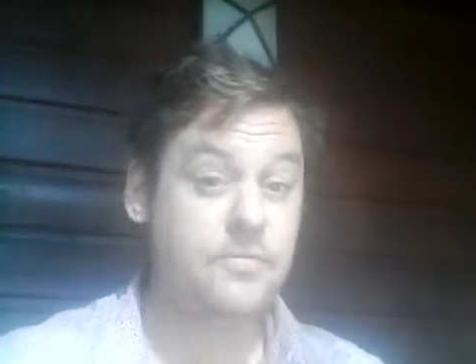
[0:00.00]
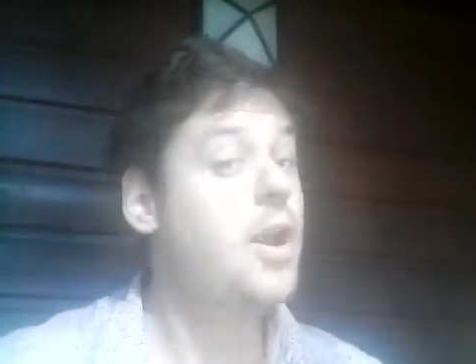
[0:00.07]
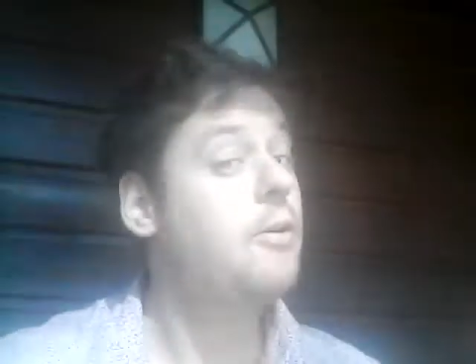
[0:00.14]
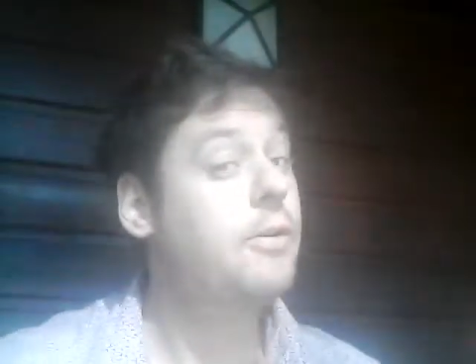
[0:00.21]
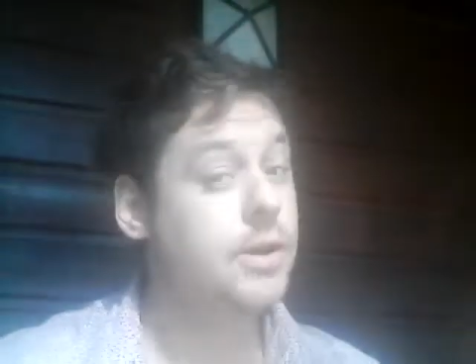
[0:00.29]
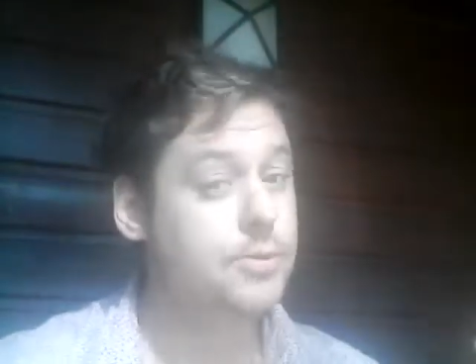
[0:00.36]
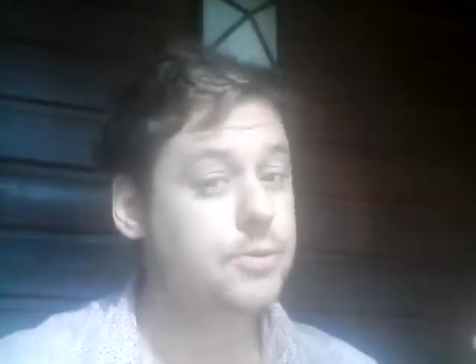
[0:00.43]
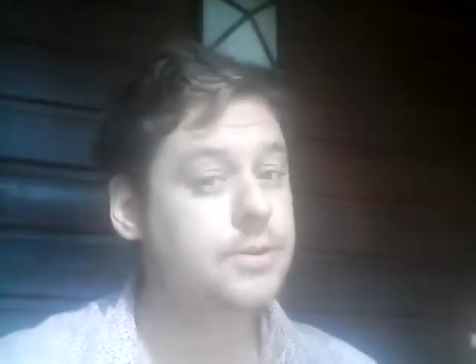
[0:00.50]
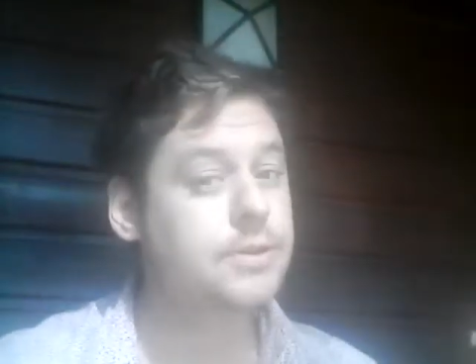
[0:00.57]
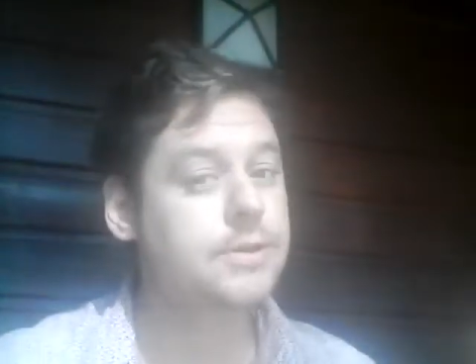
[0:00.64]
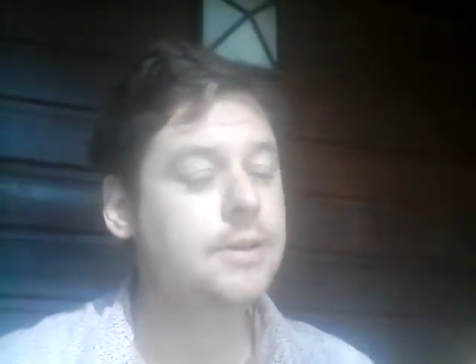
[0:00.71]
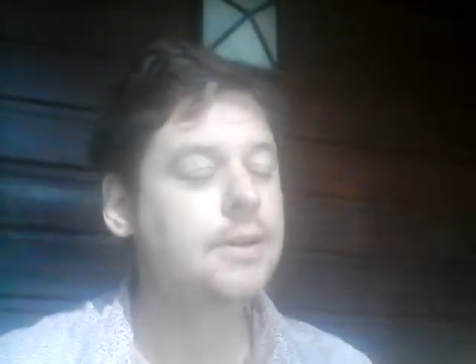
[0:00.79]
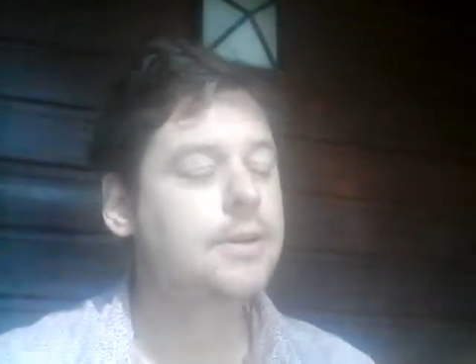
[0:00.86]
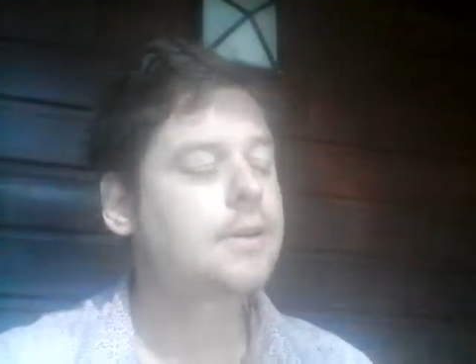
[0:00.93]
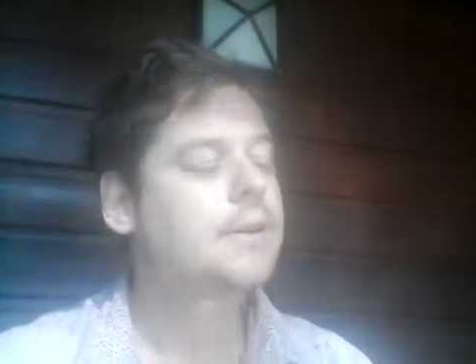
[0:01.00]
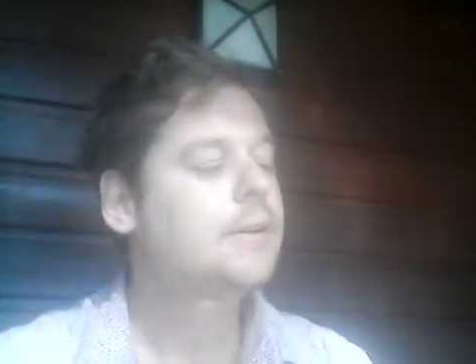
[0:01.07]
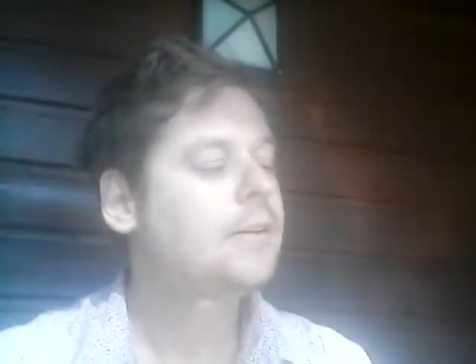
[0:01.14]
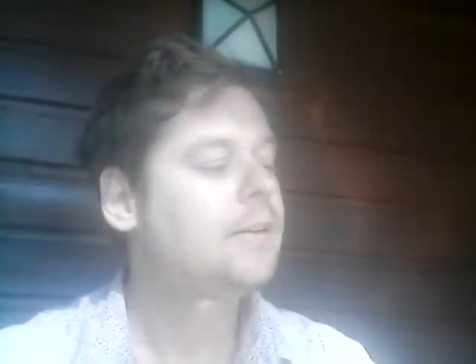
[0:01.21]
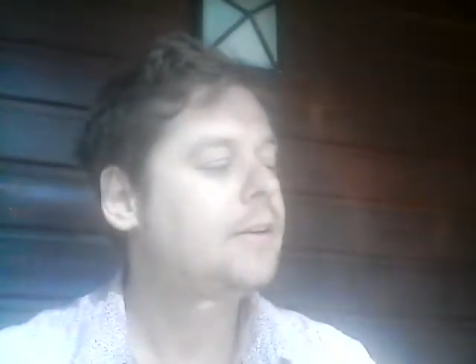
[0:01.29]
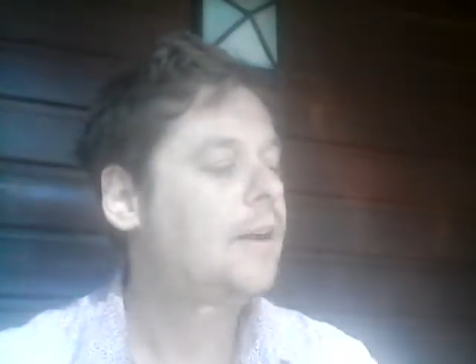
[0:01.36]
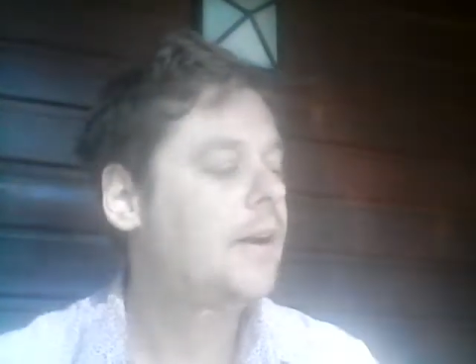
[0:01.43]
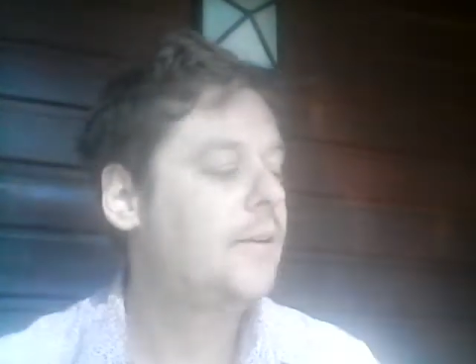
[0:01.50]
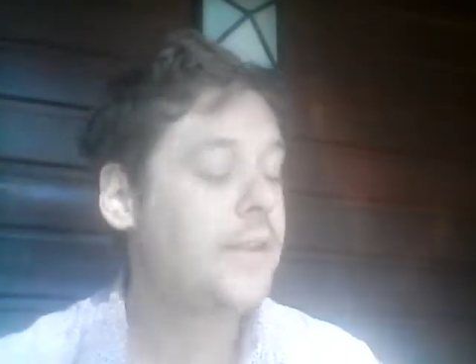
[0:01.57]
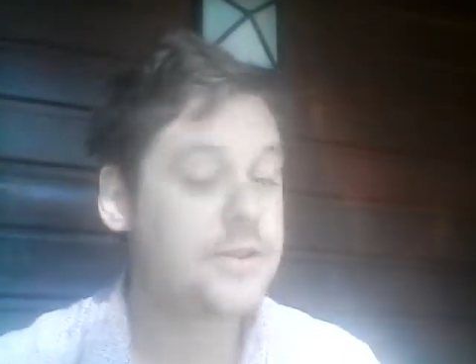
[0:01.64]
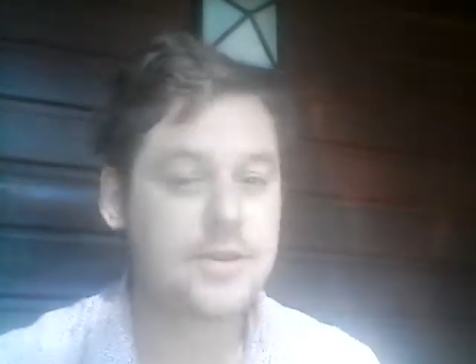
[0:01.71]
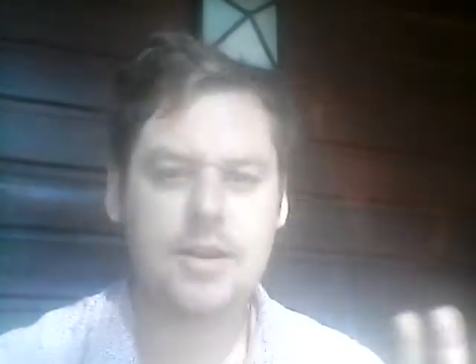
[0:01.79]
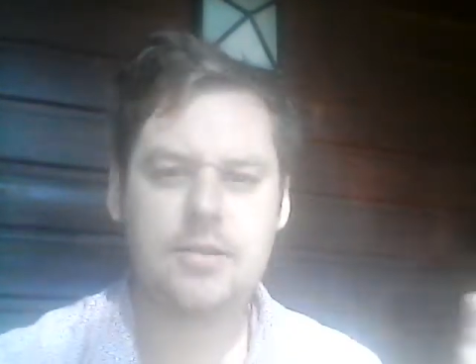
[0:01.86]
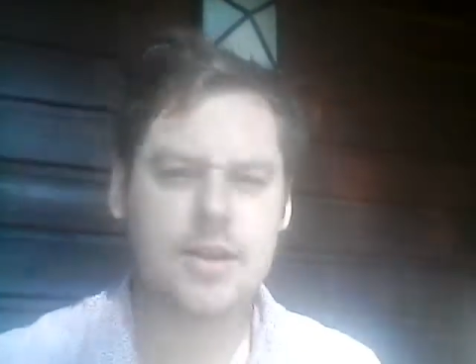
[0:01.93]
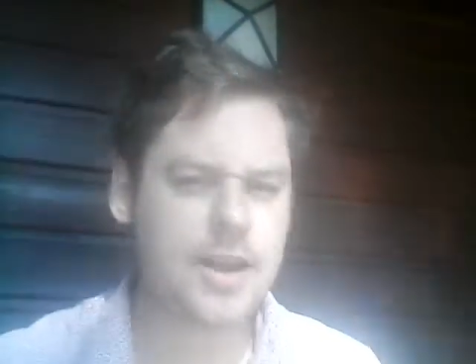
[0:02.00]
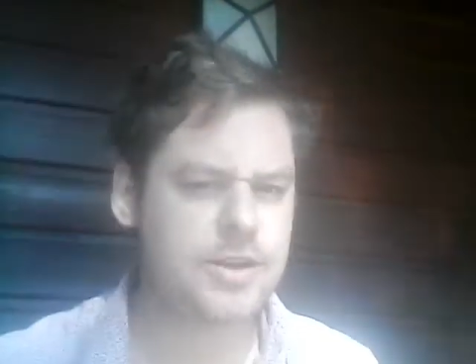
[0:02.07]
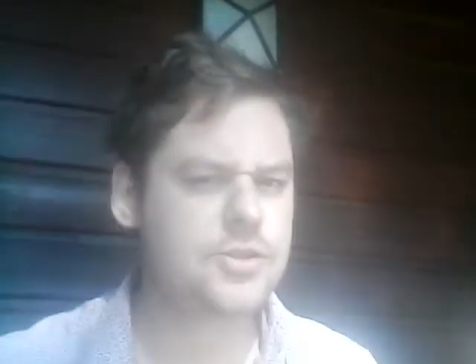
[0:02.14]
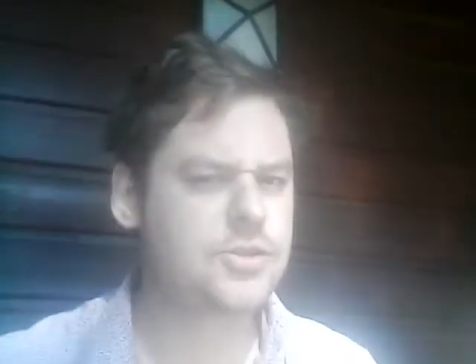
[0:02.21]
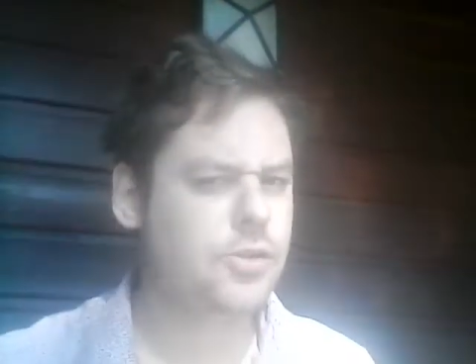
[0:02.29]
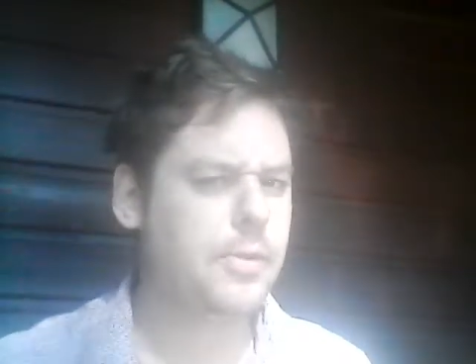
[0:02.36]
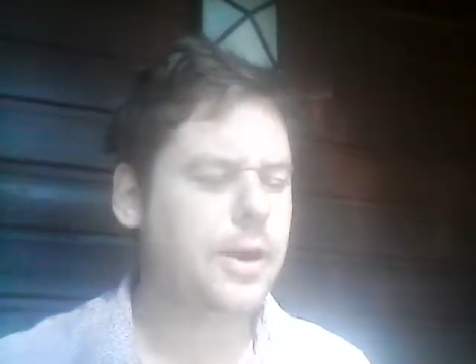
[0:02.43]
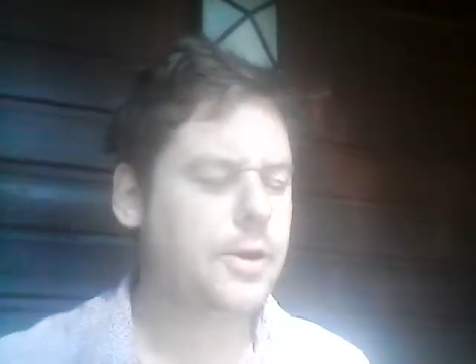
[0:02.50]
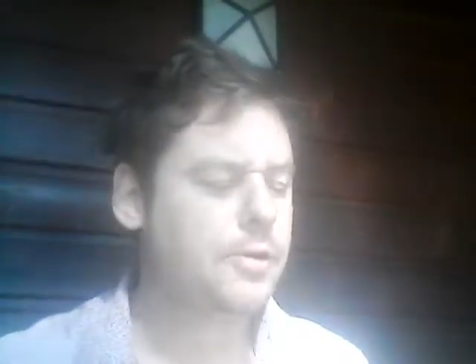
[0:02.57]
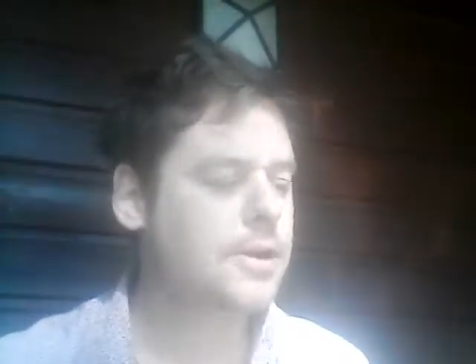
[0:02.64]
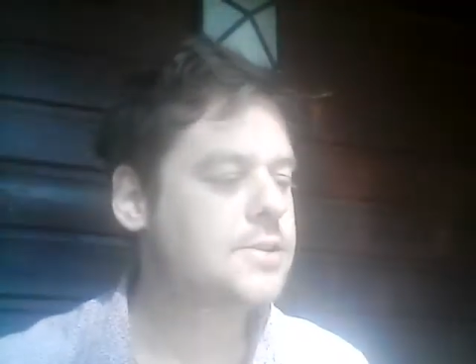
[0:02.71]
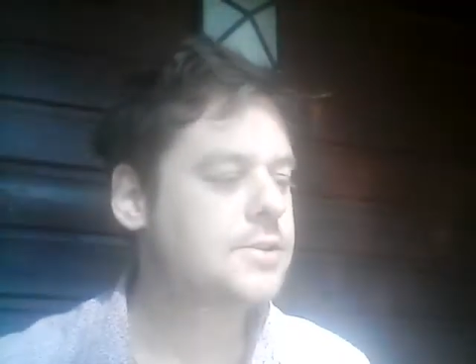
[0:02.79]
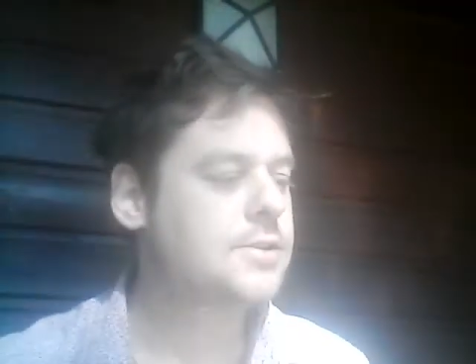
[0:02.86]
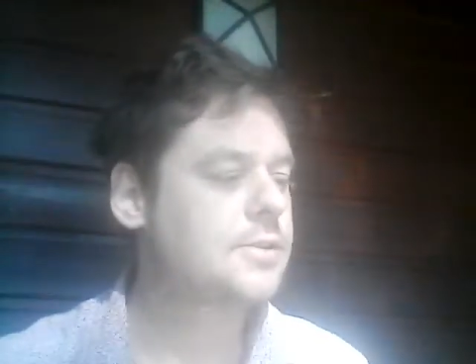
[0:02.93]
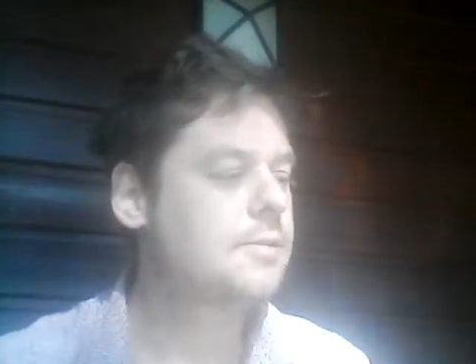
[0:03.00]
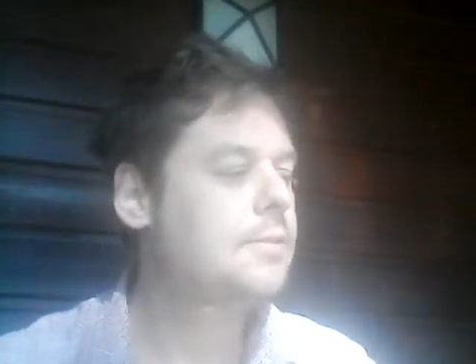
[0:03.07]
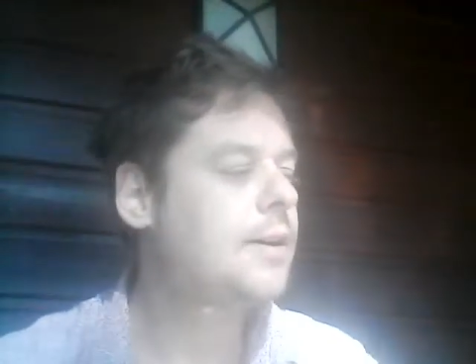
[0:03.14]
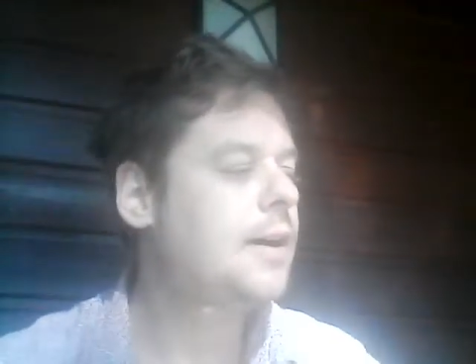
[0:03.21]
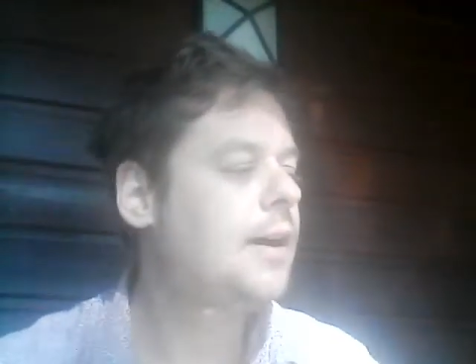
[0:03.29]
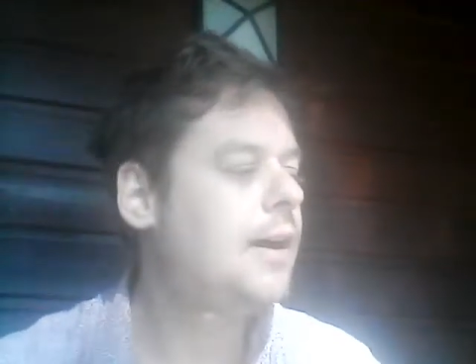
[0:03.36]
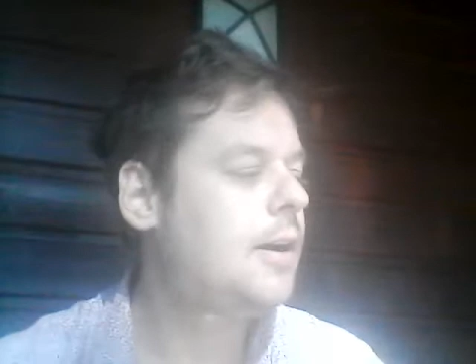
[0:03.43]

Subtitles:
very good. That is not my criticism.